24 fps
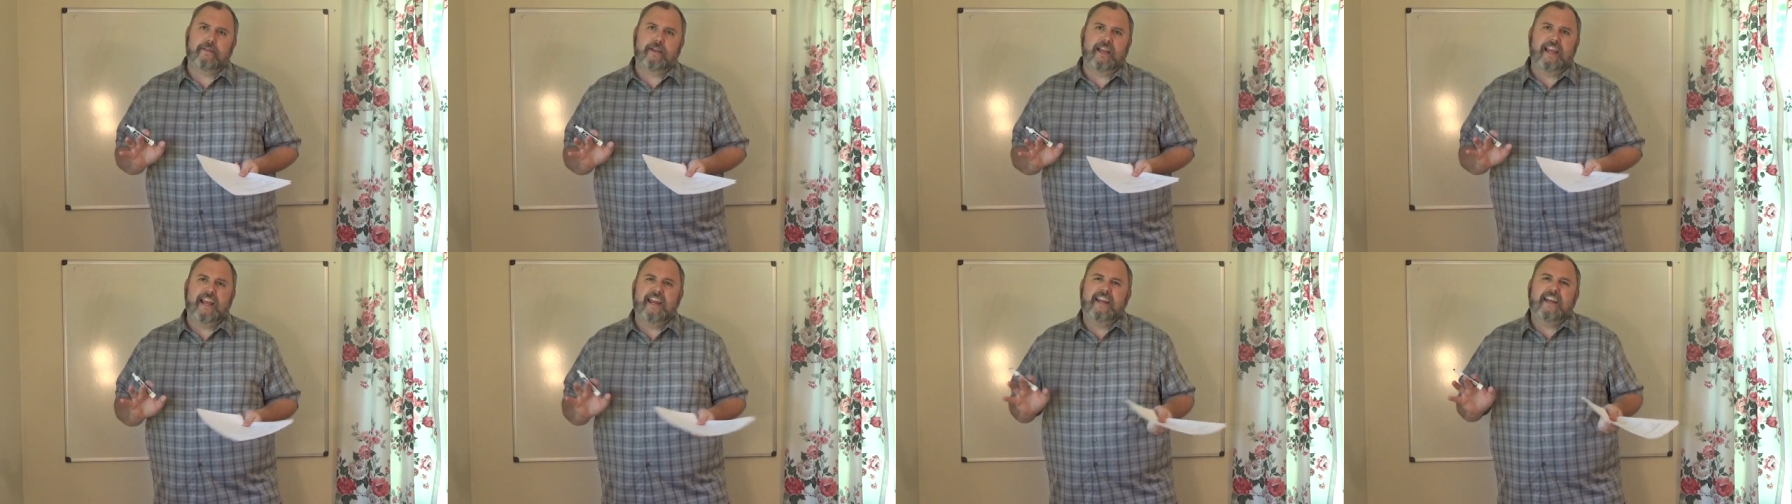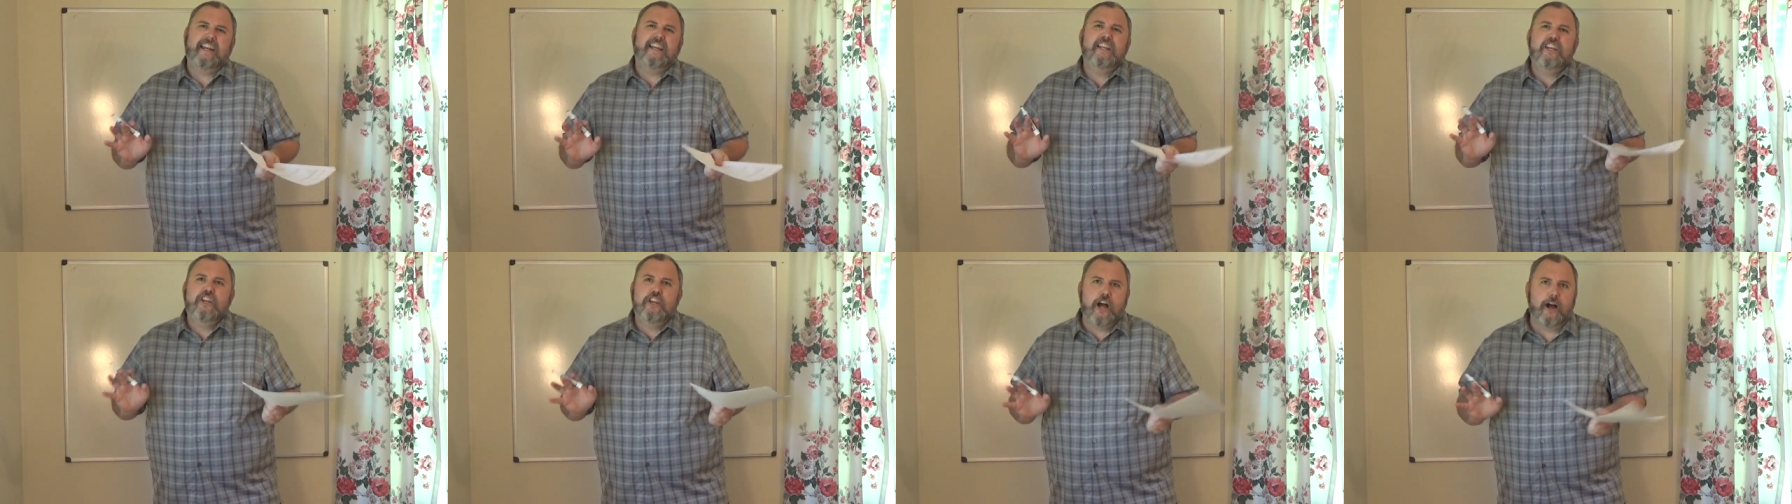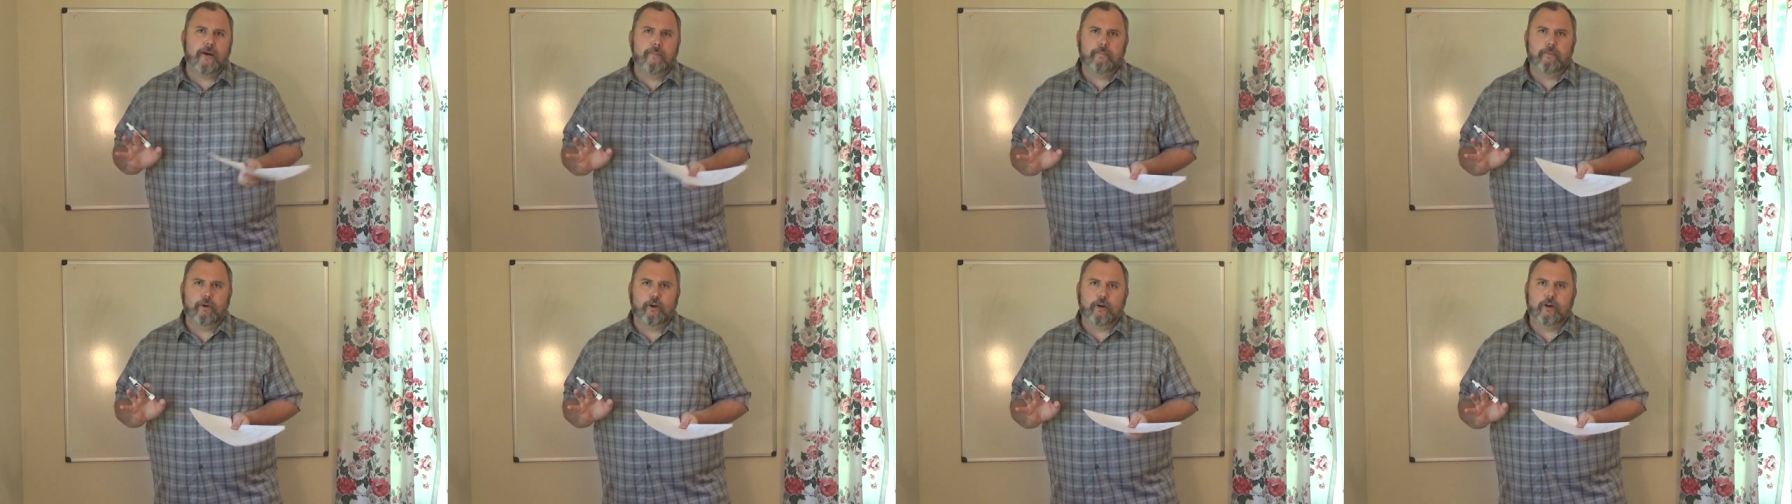any
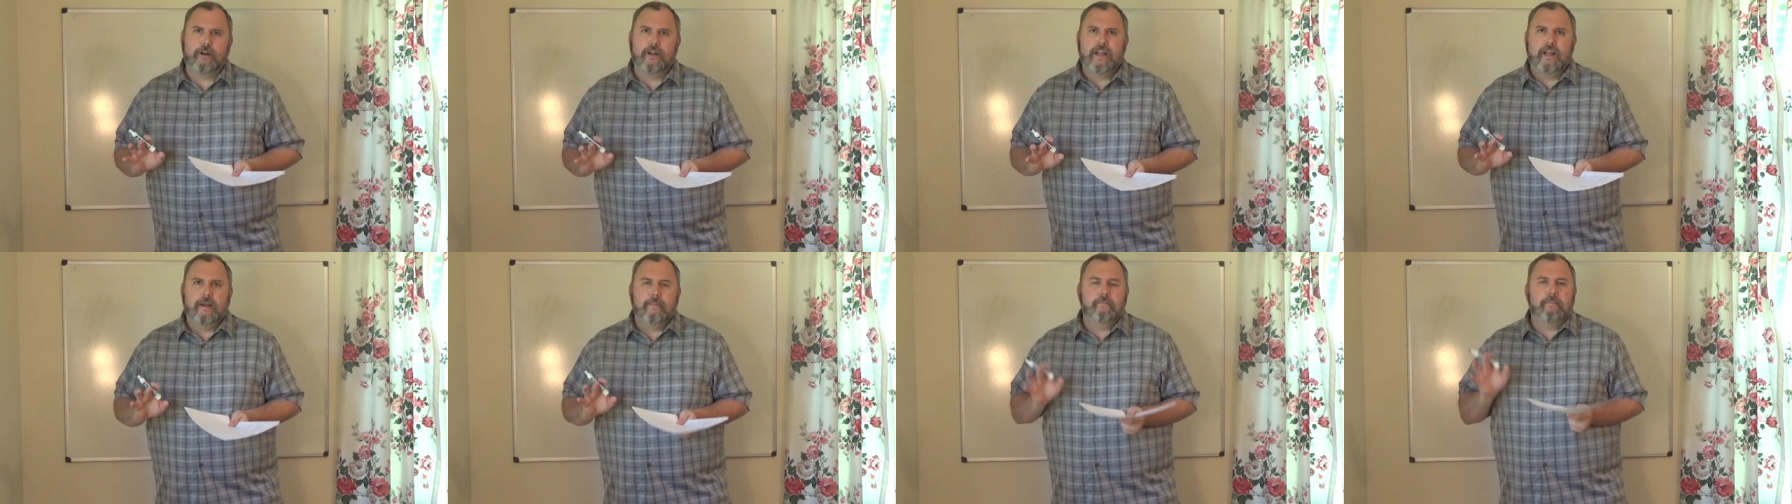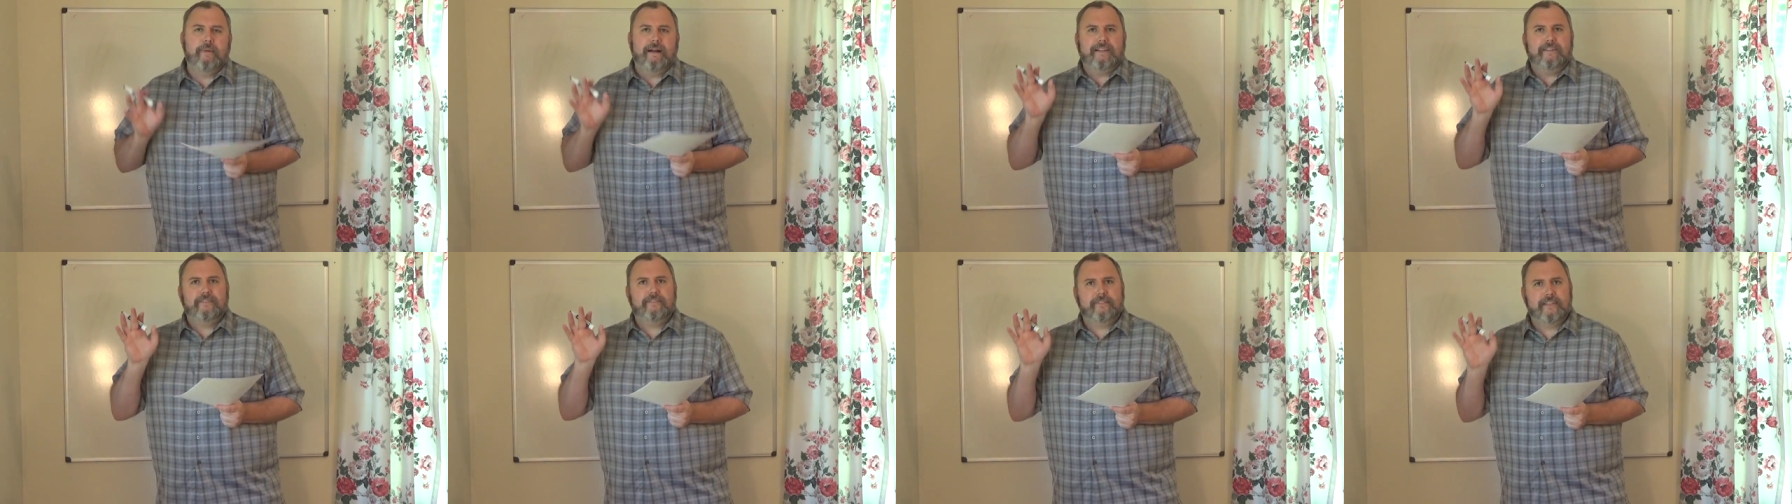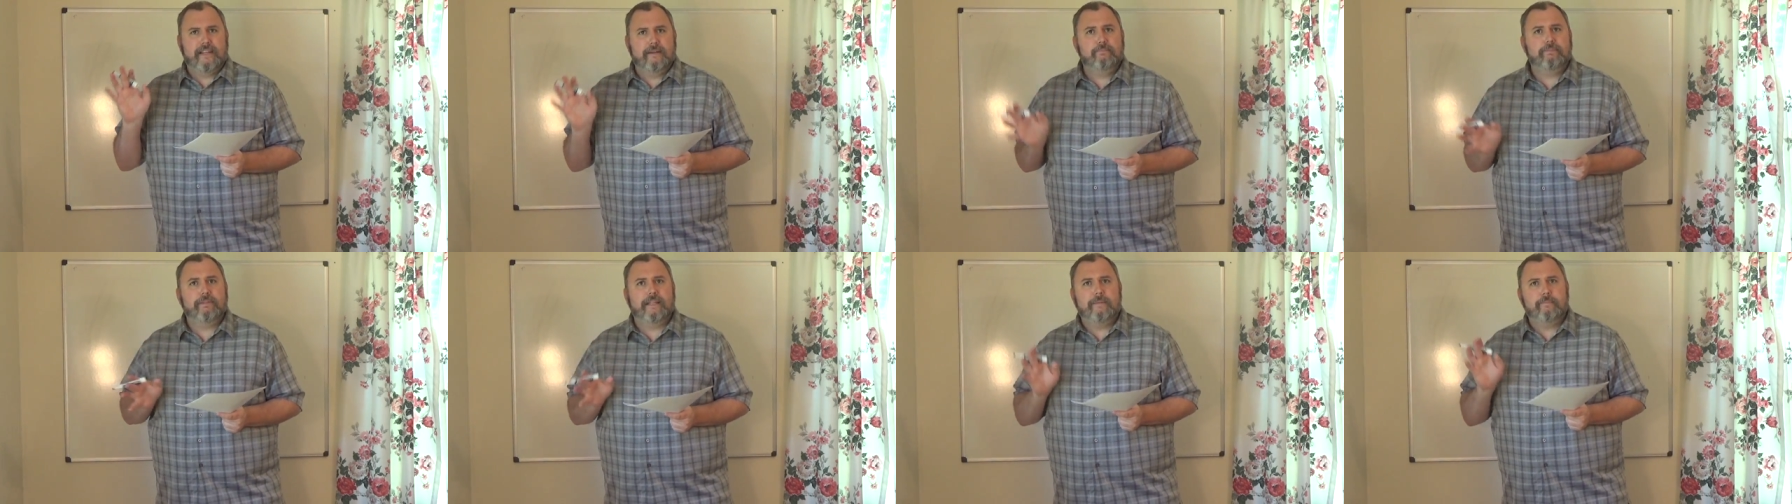number by
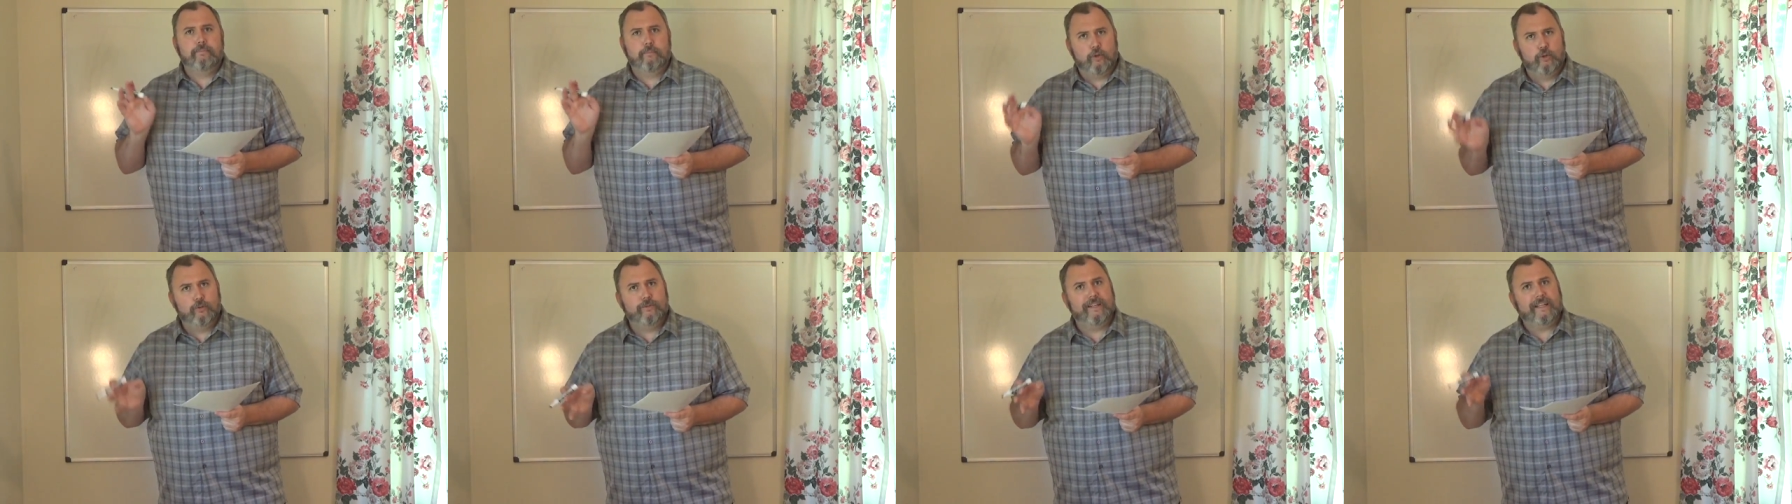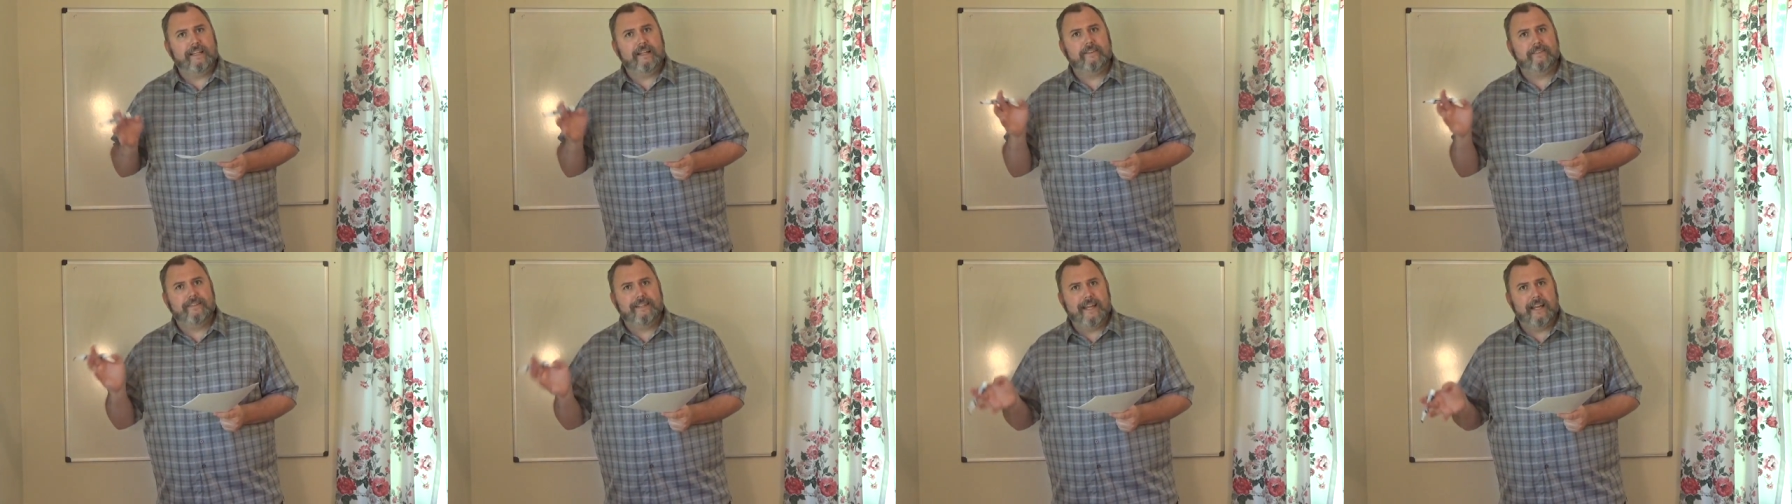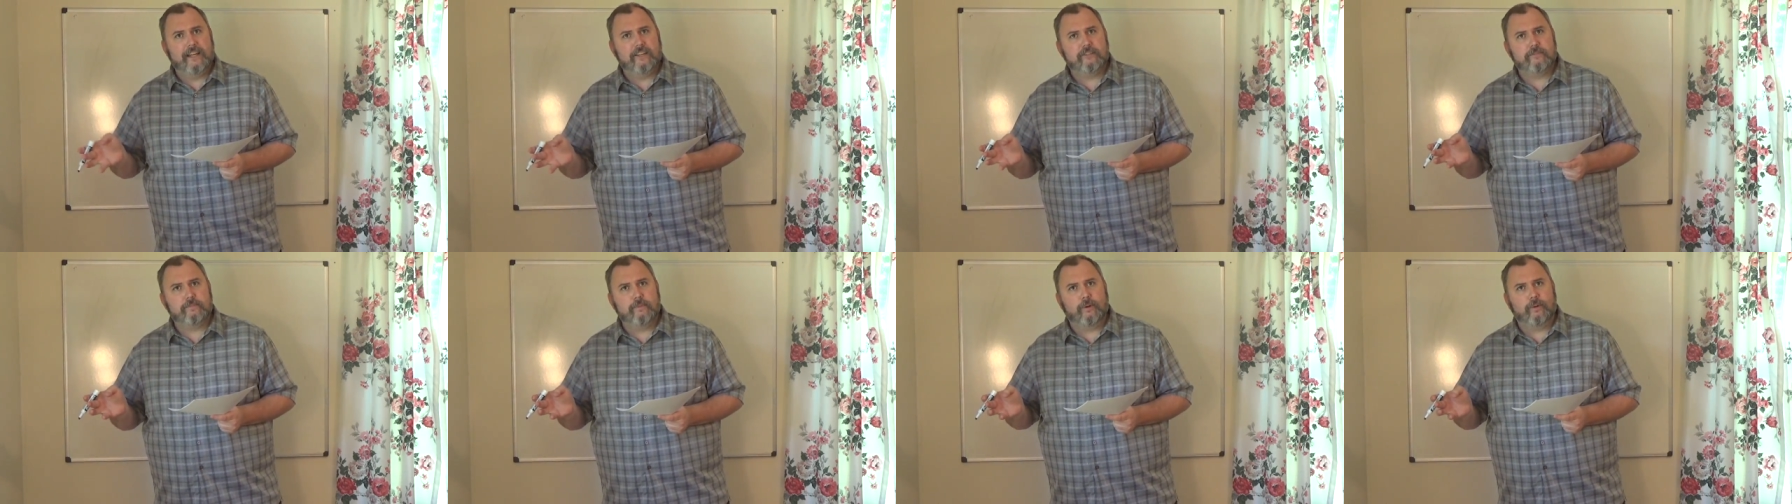simply moving a
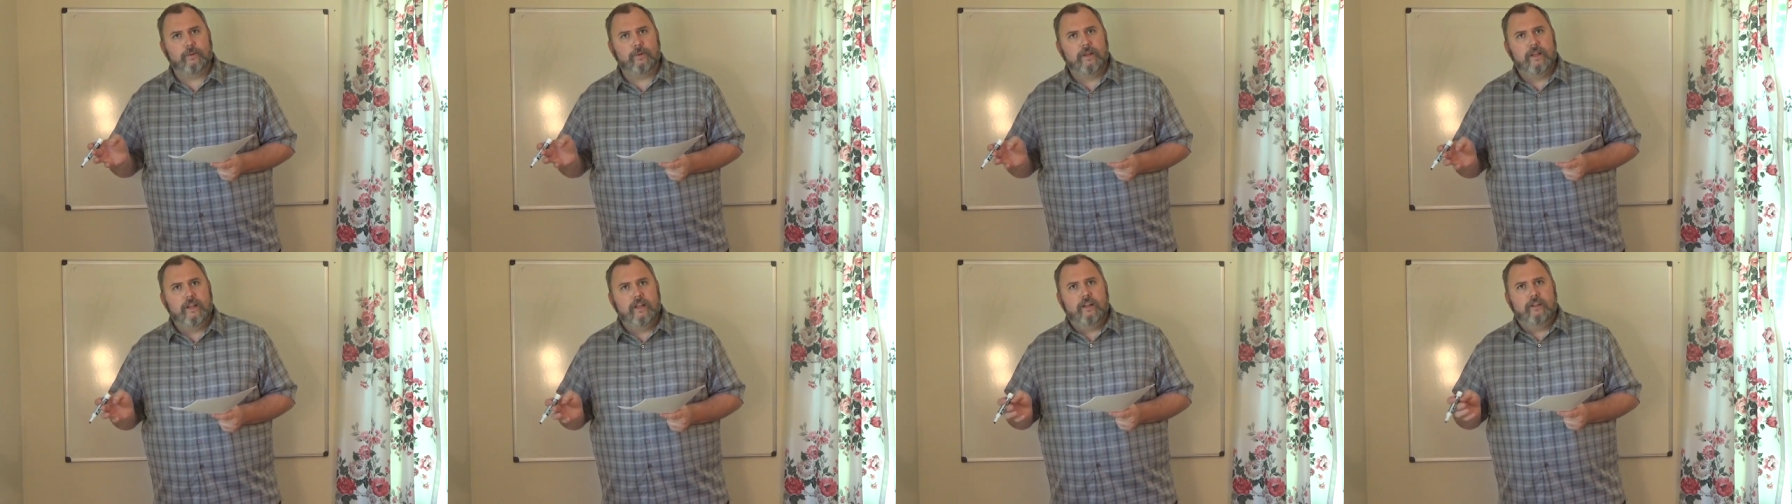decimal.